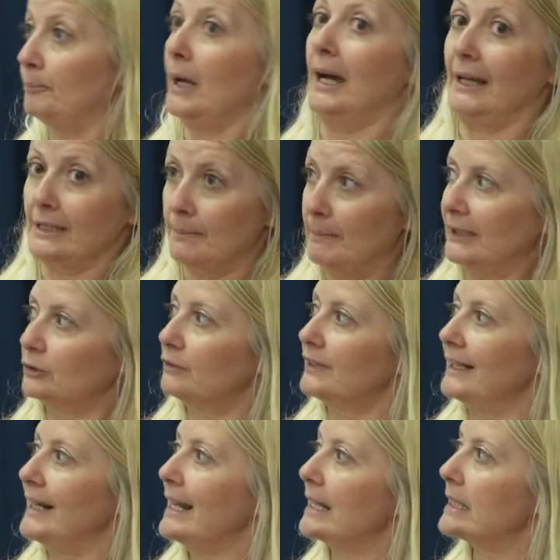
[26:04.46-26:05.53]
as part of
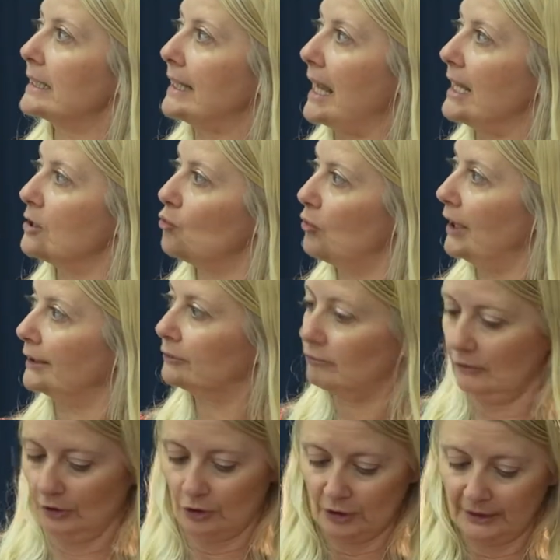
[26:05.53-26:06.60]
the next stage, we're
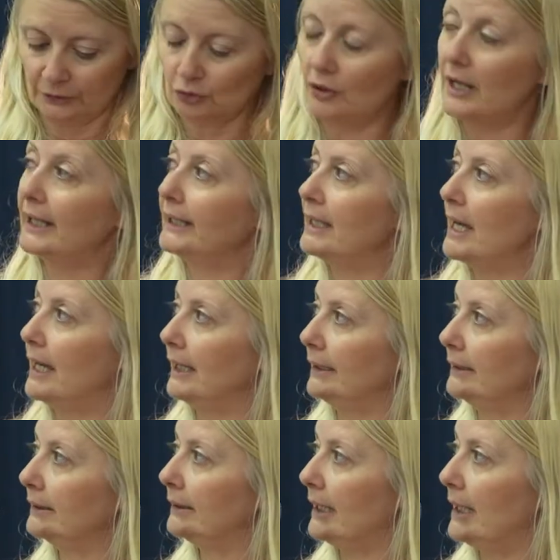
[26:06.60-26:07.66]
going to try
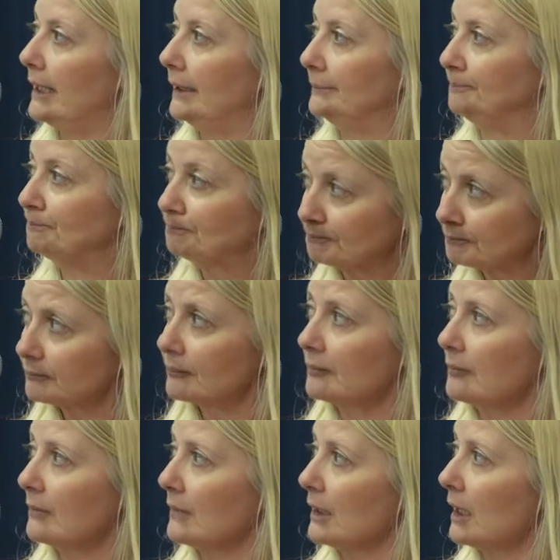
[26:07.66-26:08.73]
and
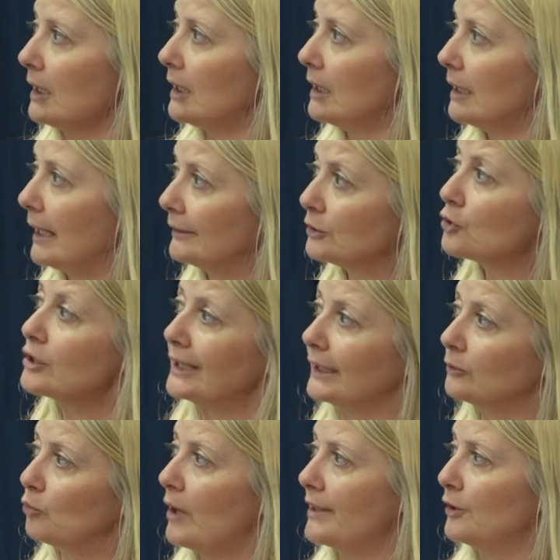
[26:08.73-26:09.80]

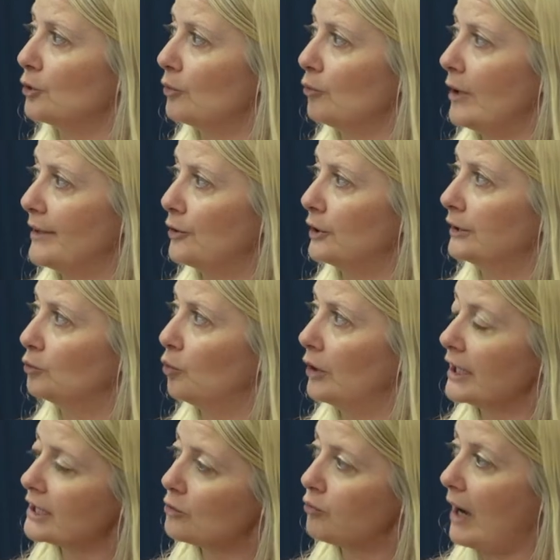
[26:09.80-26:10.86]
understand whether it
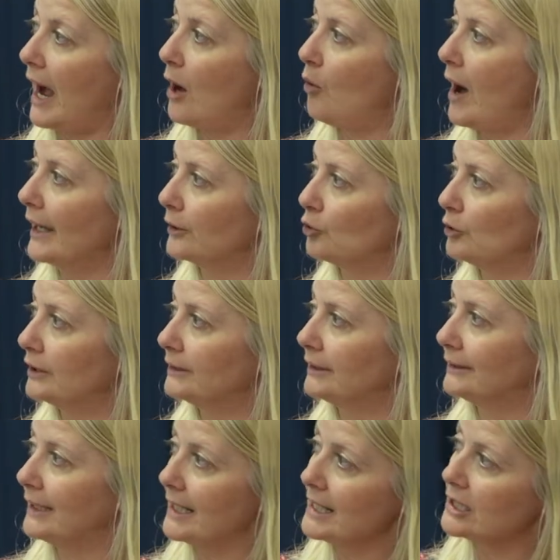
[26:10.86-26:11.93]
works, how accurate
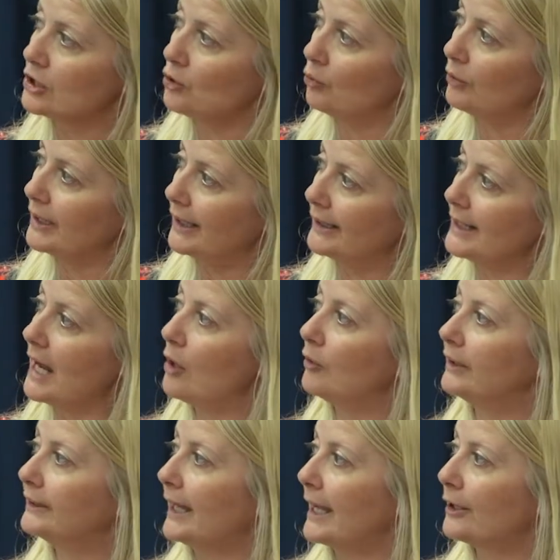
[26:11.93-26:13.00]
it is. So we are now
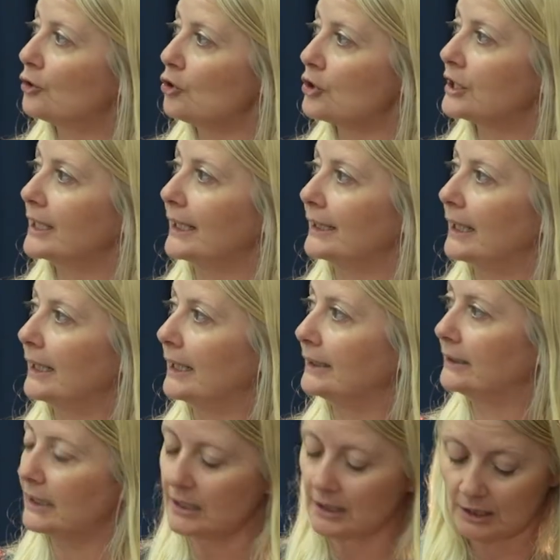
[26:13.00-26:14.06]
in diagnostic
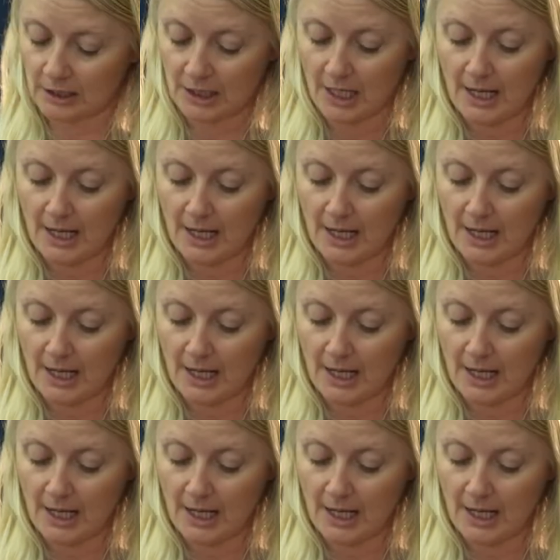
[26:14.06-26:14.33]
analytics.